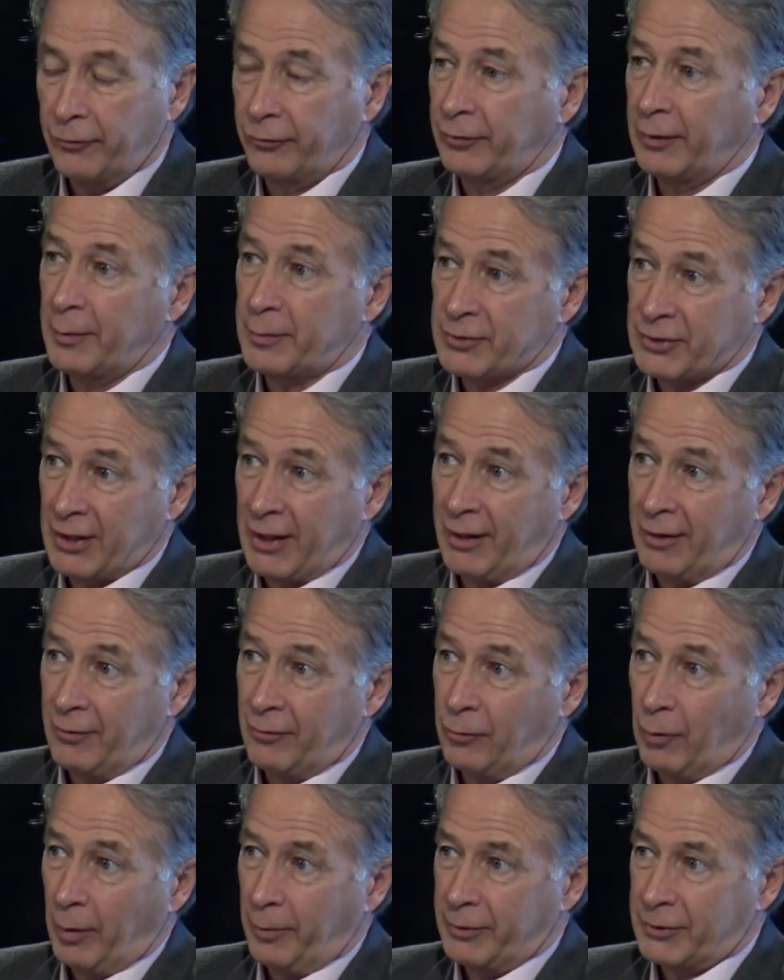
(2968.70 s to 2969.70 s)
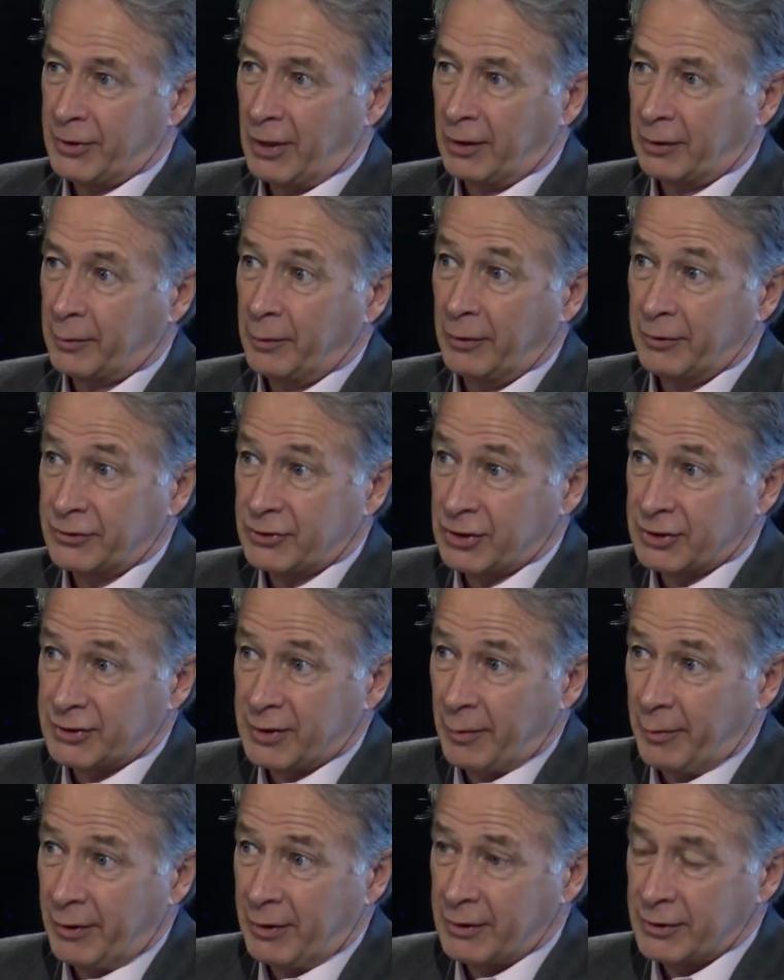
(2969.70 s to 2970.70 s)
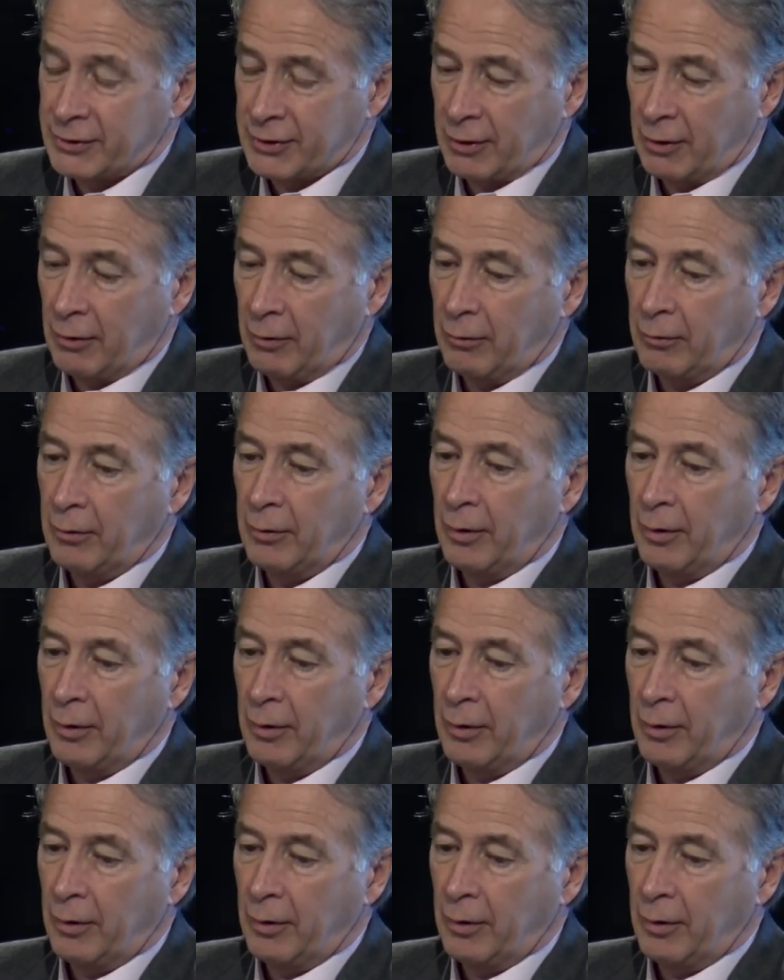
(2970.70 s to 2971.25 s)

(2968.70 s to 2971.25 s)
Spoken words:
flip side of what we talked about just 10 minutes ago,